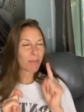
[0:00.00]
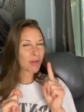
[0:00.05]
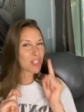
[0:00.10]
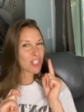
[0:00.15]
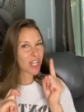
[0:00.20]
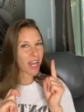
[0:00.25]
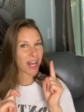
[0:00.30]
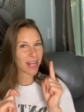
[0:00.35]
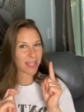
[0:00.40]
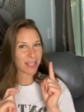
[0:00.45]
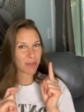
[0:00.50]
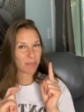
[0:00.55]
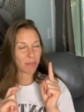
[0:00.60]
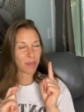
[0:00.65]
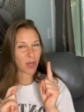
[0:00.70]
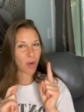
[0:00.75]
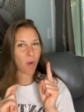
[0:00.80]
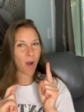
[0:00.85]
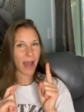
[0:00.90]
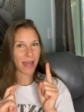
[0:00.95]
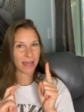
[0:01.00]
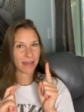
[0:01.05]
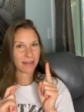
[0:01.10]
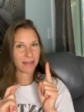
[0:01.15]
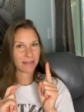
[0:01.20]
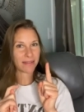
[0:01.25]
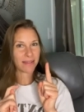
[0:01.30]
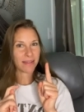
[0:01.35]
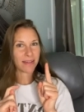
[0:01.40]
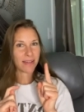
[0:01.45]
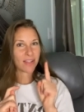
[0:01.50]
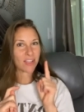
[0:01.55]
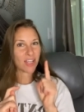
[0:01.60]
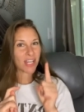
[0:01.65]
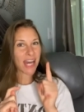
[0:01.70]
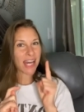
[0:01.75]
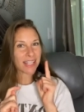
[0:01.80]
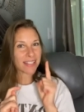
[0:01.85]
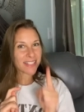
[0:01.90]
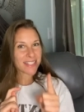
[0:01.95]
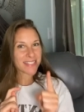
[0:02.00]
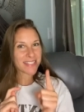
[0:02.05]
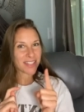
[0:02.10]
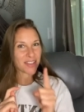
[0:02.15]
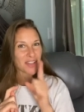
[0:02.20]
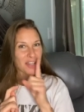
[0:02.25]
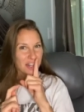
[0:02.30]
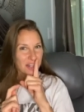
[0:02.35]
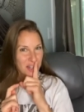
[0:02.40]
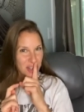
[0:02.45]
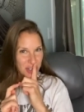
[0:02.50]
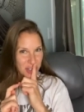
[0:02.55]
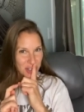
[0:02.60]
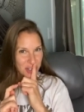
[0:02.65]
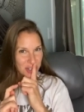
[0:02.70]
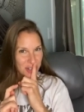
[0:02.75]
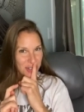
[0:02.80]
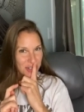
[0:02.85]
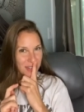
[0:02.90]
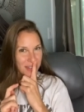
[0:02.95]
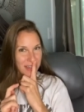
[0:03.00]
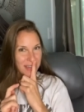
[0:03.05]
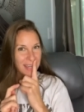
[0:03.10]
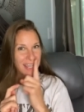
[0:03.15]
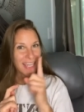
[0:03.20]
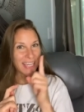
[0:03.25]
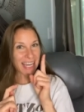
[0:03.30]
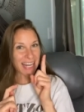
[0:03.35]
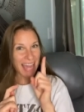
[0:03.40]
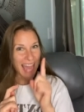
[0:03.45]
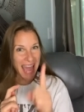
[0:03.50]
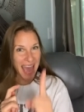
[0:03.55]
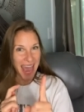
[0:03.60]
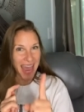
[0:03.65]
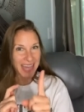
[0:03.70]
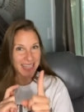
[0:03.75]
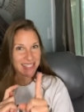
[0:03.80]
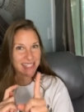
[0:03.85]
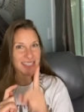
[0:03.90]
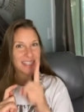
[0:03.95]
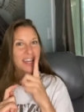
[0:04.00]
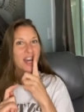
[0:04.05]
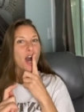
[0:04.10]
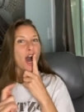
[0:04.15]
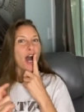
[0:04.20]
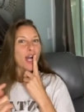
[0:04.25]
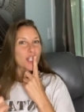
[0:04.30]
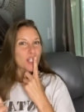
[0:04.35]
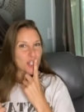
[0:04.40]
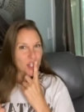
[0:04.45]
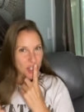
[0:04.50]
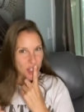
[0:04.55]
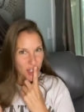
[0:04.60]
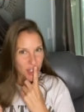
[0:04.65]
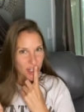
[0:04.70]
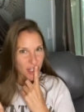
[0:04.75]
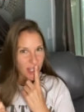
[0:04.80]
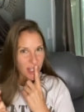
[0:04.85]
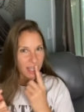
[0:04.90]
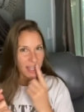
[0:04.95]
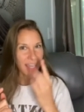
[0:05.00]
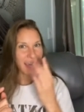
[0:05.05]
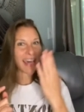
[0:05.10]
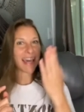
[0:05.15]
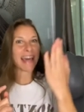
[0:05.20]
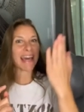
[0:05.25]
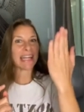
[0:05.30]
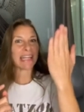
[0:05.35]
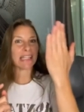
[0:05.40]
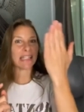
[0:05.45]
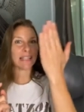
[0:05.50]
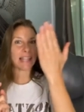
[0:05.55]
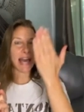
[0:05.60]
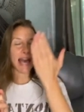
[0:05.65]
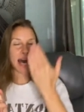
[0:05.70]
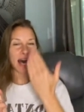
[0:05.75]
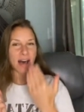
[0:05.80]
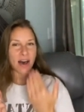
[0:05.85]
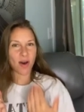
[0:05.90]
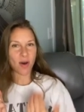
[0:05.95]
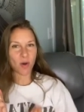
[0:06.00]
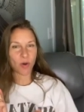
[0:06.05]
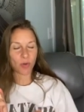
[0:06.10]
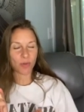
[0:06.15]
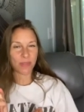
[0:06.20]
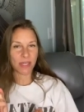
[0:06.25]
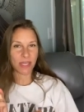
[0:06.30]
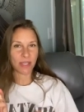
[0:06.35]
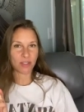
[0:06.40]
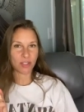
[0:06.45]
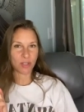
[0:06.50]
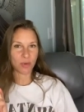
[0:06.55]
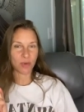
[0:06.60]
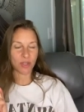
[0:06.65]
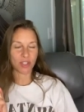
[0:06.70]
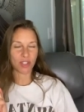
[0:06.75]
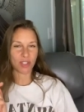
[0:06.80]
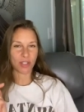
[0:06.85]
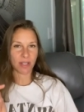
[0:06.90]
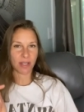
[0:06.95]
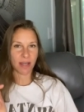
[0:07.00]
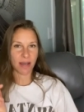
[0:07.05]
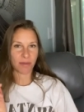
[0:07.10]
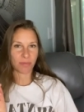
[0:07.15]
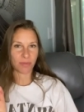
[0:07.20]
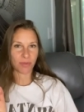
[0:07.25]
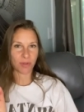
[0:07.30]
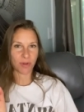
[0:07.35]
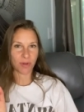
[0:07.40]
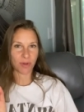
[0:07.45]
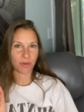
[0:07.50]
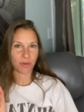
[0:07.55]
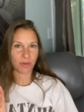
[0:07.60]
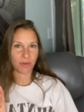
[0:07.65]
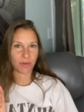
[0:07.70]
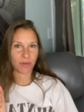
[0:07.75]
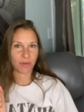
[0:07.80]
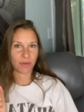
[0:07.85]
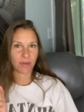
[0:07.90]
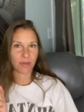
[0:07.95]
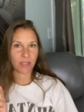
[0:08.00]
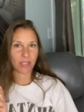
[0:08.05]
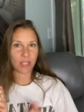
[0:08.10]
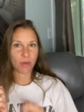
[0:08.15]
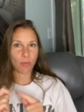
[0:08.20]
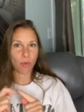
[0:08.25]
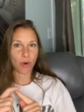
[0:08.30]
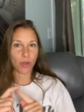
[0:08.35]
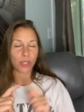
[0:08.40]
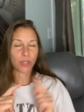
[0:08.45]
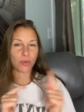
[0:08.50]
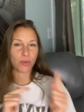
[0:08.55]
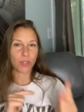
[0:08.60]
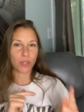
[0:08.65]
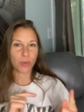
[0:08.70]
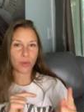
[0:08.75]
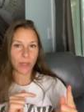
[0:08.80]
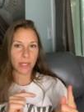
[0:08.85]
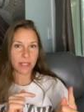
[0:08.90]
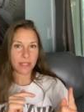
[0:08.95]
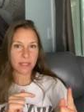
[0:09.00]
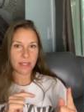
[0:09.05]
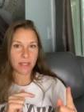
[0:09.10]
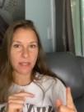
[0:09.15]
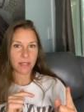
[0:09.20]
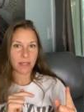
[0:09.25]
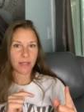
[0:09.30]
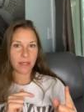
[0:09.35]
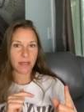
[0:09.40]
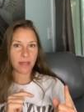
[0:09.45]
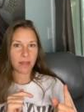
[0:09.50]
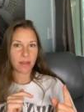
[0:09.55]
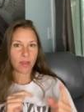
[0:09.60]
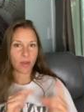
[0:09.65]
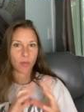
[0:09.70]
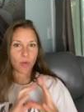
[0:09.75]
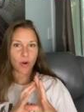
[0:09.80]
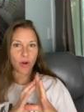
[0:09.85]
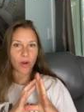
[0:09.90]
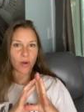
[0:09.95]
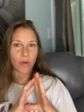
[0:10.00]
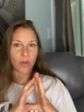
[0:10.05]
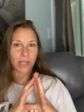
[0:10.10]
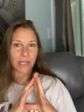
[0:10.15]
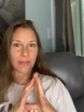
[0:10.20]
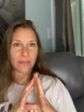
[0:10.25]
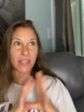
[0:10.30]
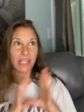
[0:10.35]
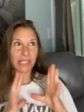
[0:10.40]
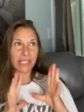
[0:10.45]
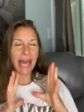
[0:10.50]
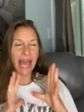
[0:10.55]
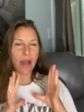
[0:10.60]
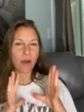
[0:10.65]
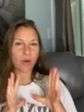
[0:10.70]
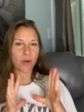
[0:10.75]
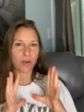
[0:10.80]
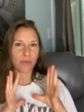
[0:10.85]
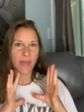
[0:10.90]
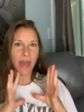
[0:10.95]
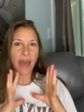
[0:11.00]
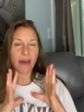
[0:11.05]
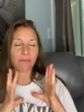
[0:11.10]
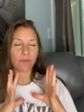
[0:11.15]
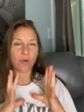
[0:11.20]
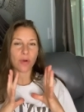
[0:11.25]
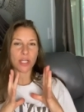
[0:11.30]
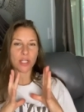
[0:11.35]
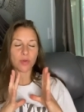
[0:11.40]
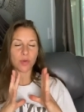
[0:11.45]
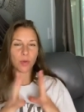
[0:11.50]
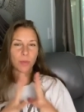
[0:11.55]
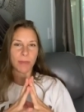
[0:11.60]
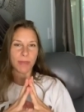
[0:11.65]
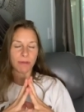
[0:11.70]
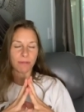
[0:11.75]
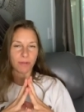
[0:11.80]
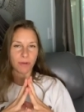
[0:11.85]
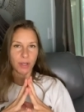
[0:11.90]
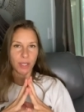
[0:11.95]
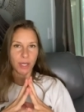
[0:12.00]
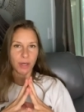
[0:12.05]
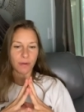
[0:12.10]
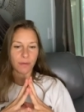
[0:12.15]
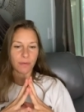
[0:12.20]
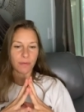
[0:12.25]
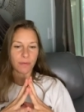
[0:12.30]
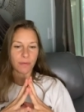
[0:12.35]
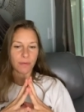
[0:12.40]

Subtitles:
But you got to be quiet. You got to listen. You got to shh. You got to ask, shh, and allow the intuition to come through. The more you do it, the louder that voice will be for you.